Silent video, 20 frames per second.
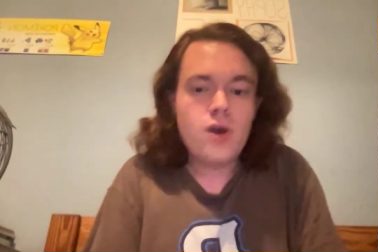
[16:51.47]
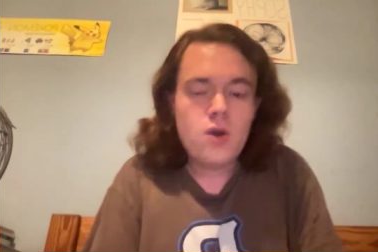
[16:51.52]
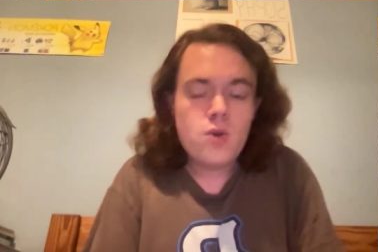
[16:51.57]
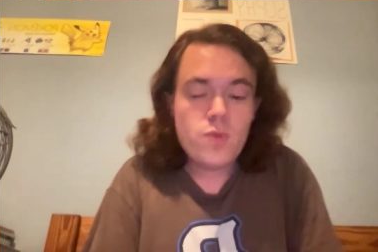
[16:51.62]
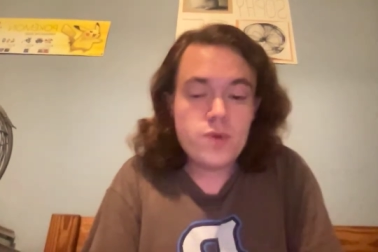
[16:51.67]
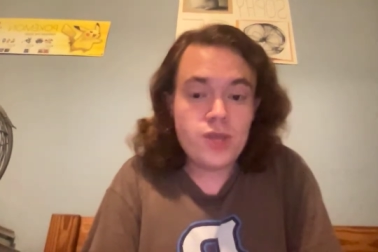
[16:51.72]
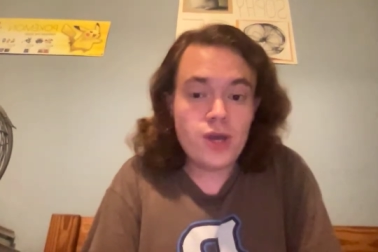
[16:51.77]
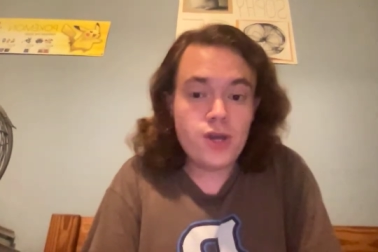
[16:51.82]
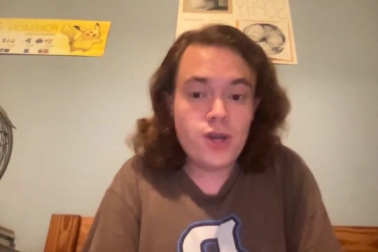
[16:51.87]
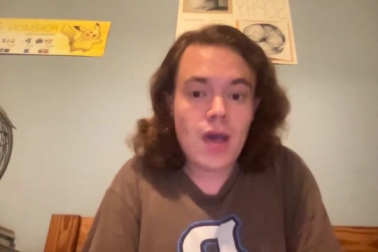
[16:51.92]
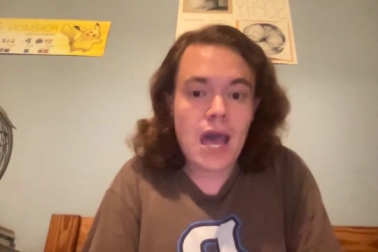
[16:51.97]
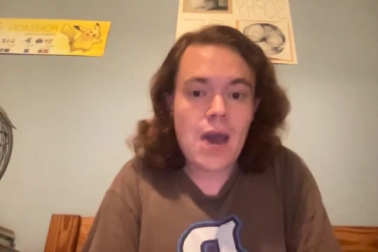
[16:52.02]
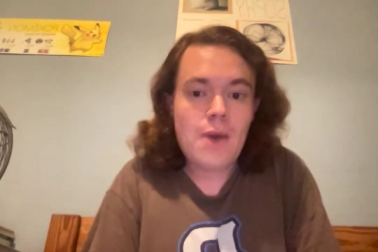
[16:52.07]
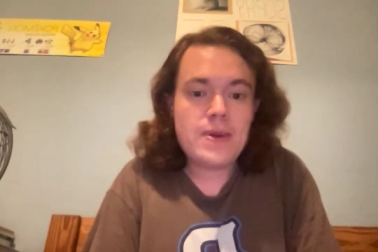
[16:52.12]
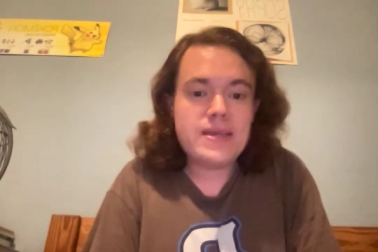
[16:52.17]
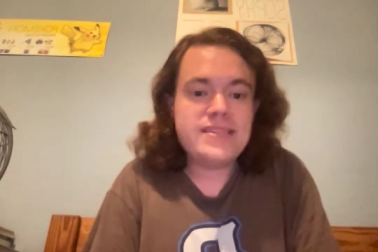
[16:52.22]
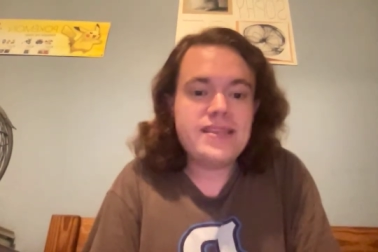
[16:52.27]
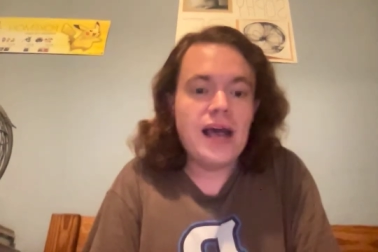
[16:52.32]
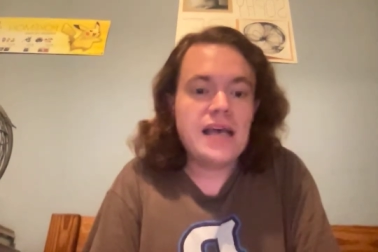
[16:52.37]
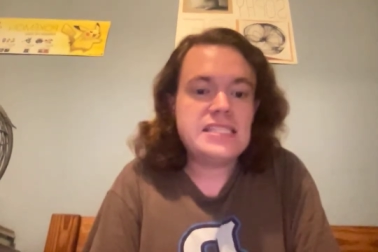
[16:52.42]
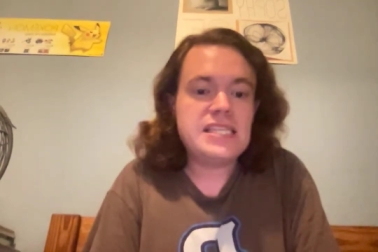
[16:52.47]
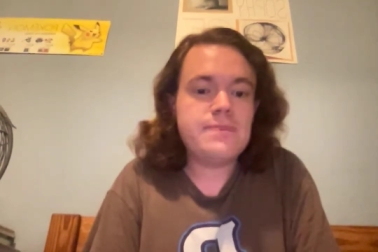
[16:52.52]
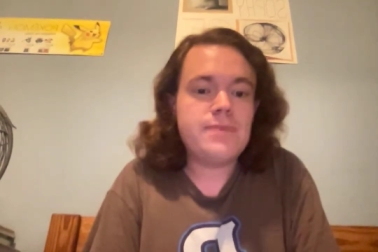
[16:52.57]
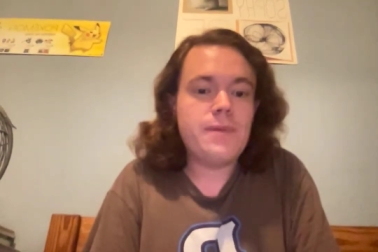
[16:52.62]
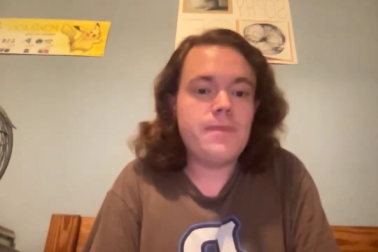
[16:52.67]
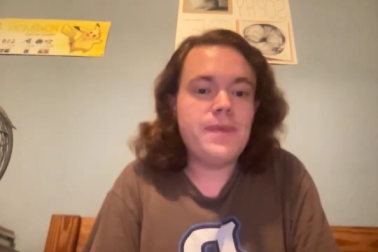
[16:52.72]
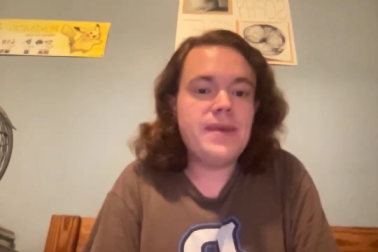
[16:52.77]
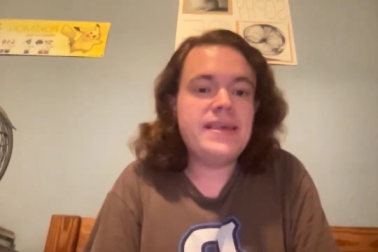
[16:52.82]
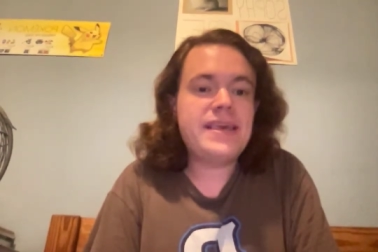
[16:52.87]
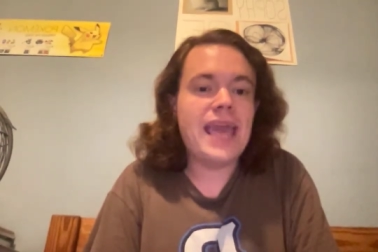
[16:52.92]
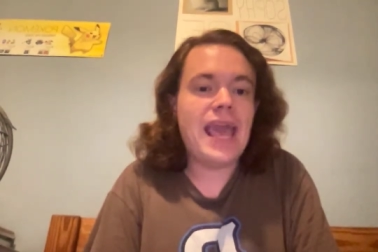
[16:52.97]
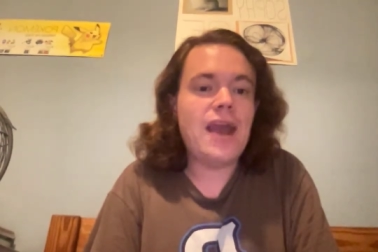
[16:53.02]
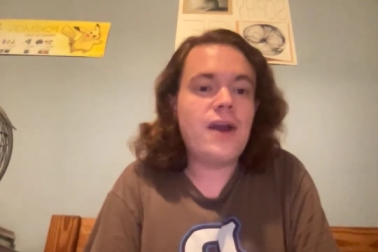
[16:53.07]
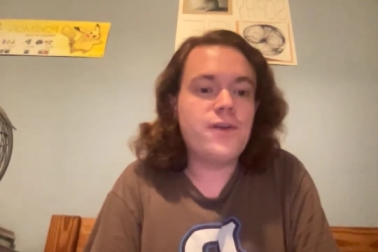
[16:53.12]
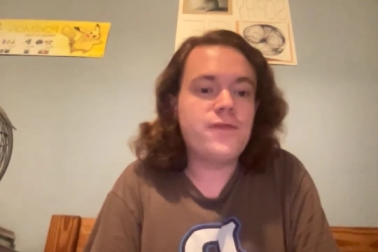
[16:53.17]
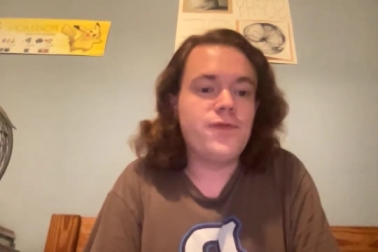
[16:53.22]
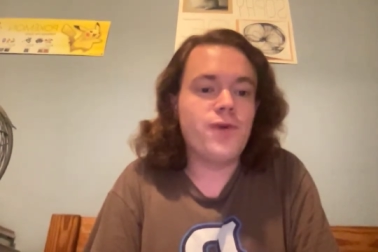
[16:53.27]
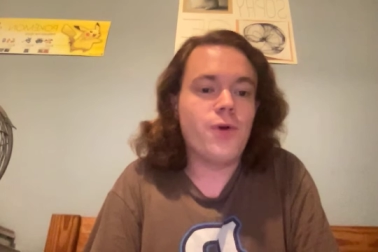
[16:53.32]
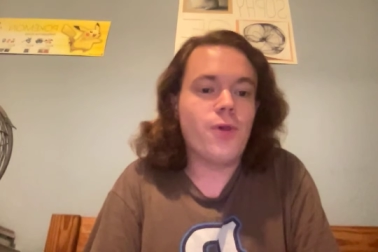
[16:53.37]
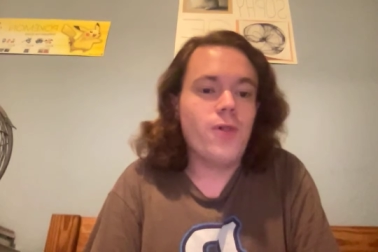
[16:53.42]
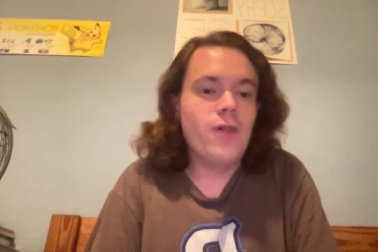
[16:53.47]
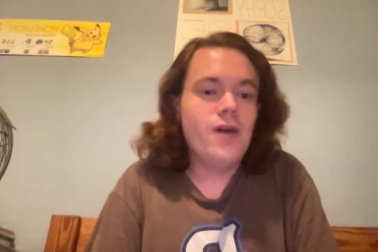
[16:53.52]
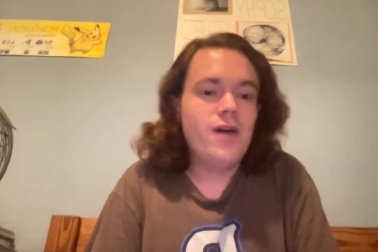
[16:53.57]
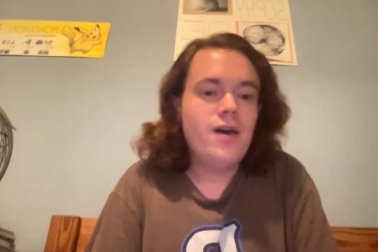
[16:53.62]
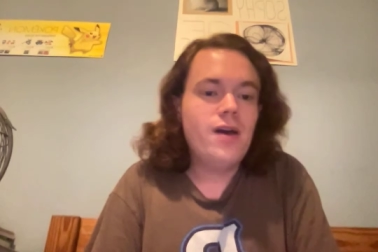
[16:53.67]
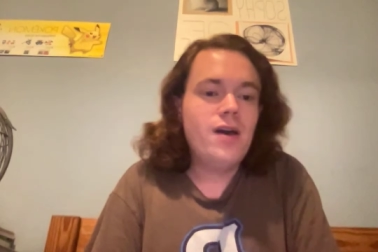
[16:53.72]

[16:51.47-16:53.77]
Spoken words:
We don't know how he does it, but be careful.